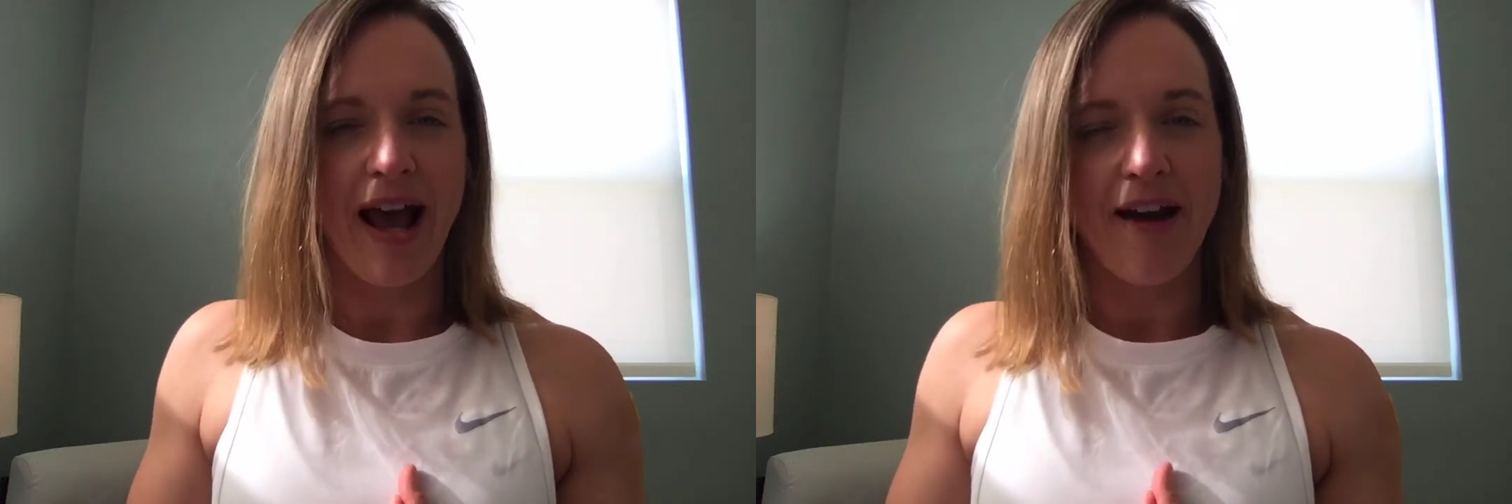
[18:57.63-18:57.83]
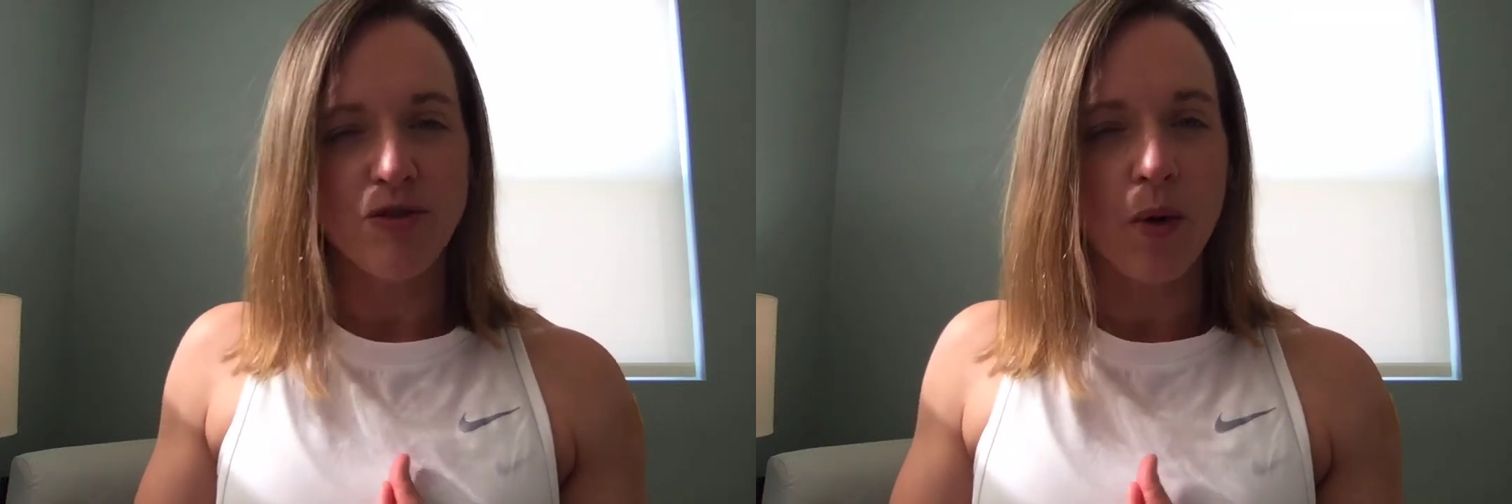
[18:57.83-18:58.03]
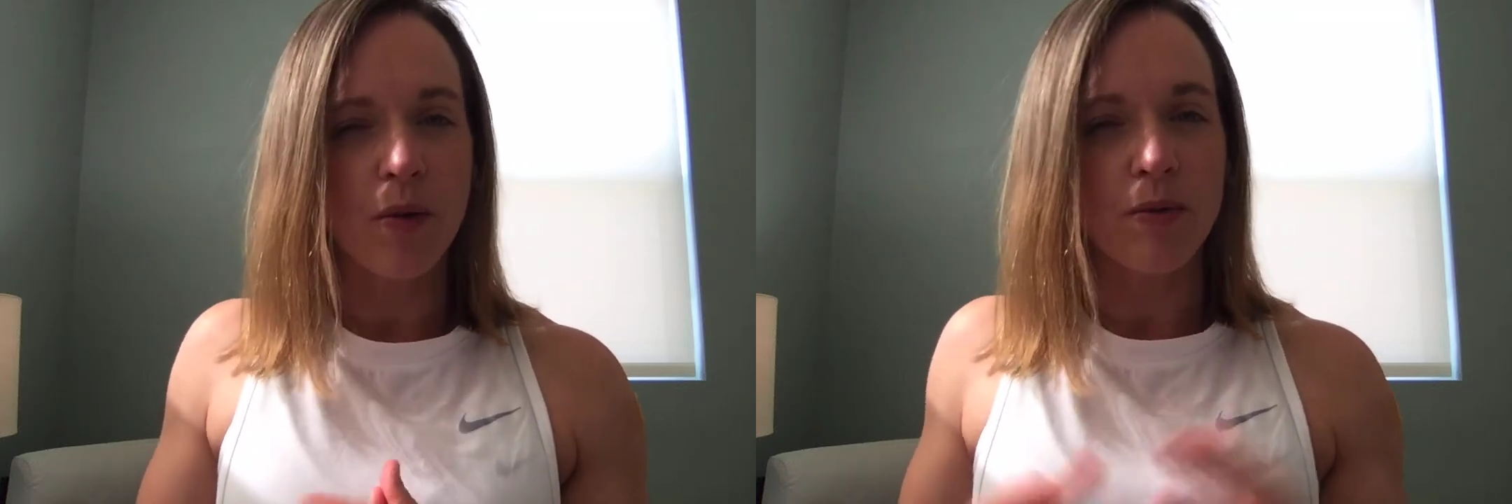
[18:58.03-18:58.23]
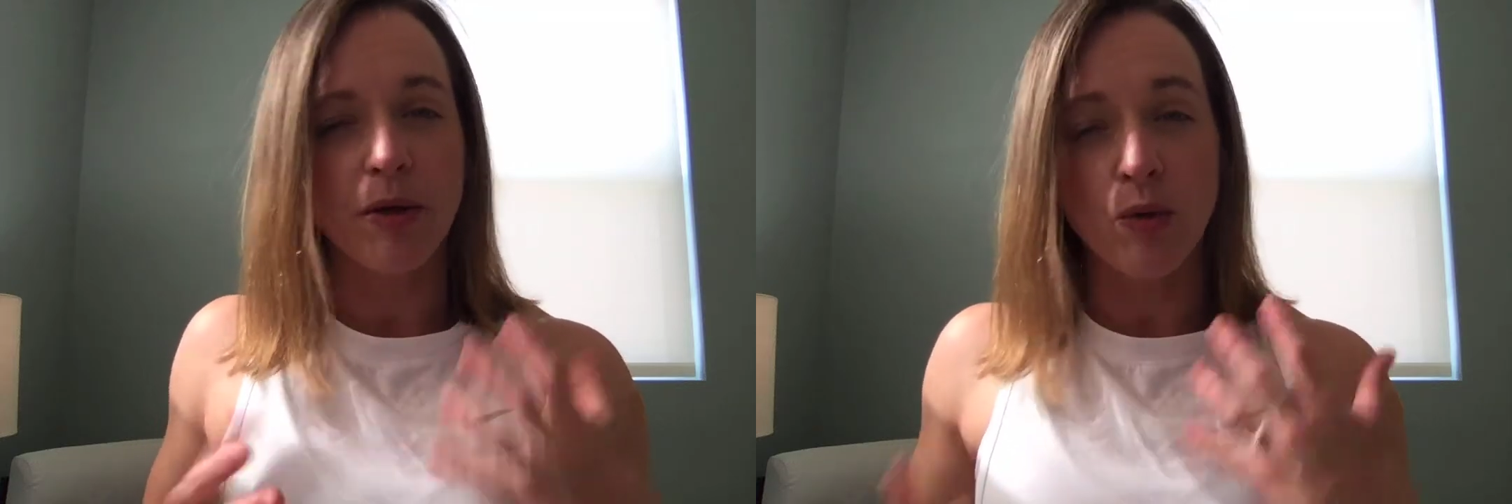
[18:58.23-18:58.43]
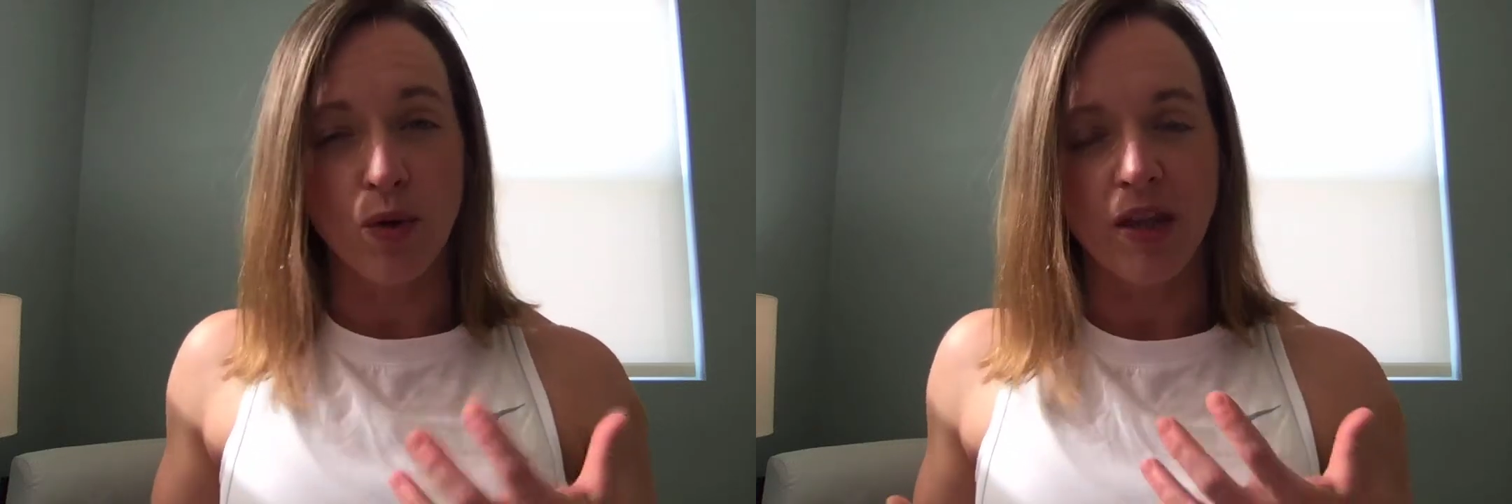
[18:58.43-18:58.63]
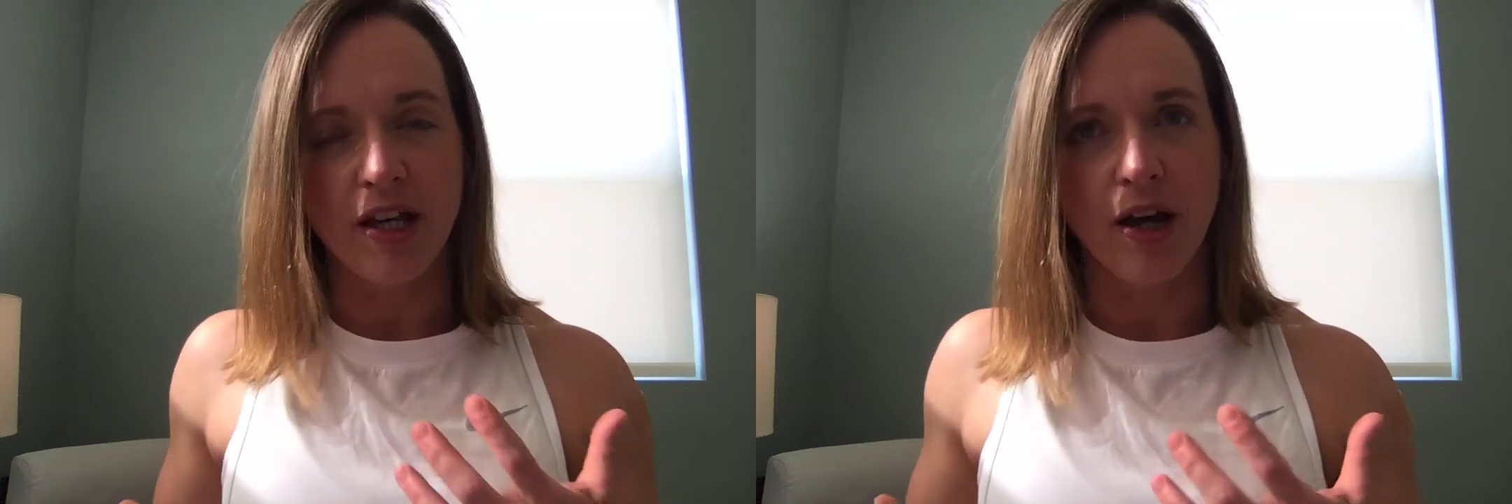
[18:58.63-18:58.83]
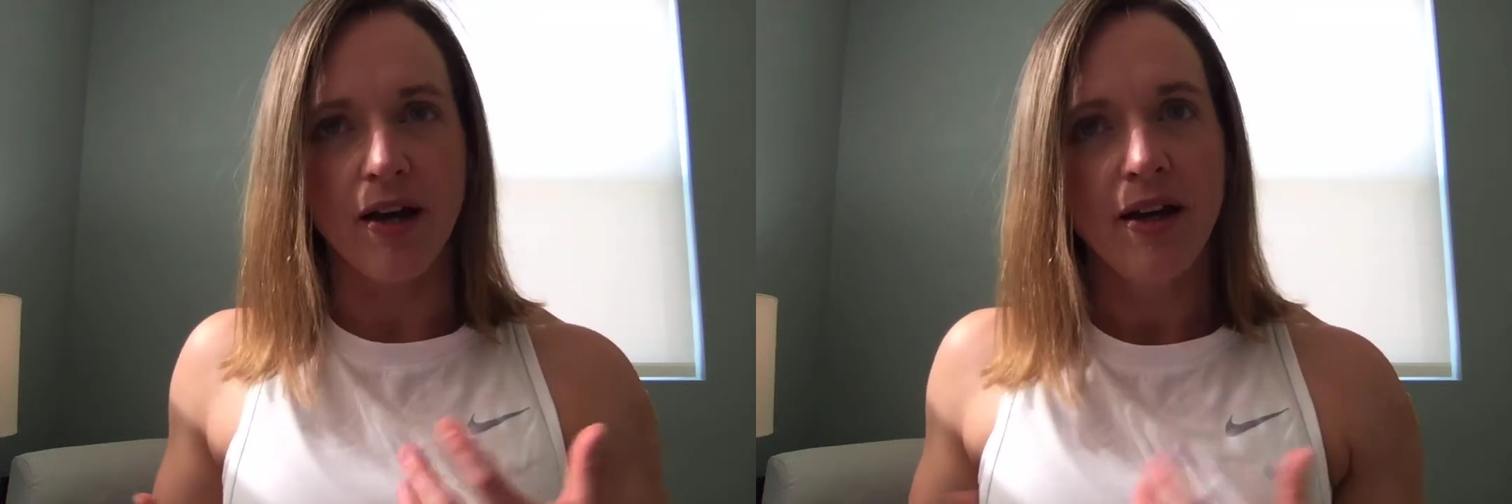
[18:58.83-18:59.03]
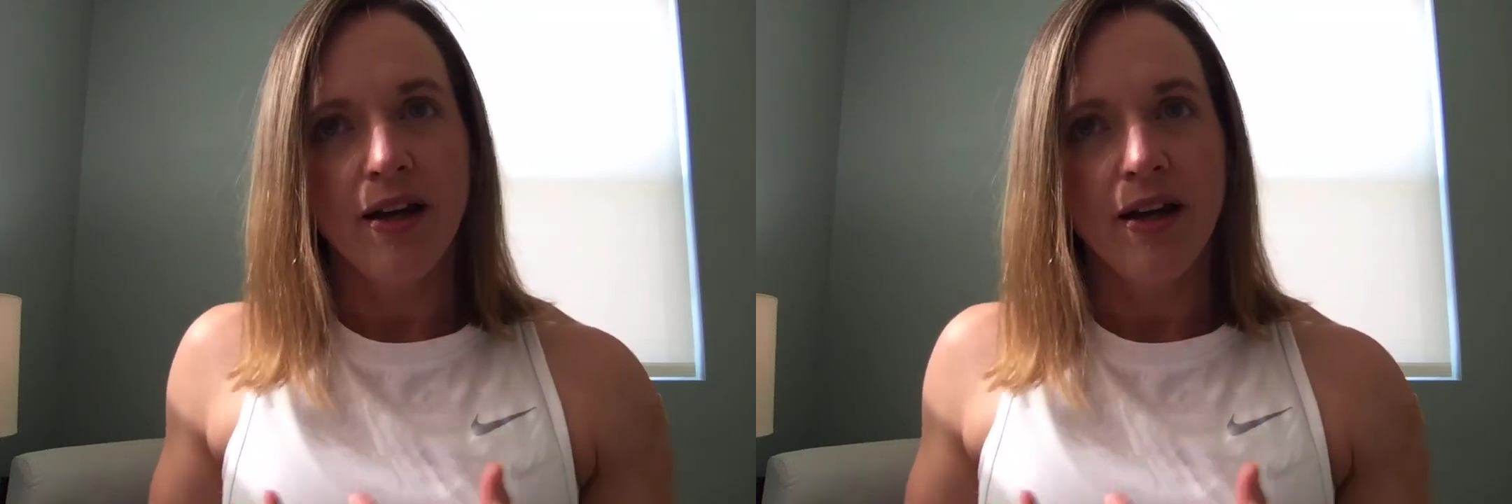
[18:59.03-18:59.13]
after work would be really good.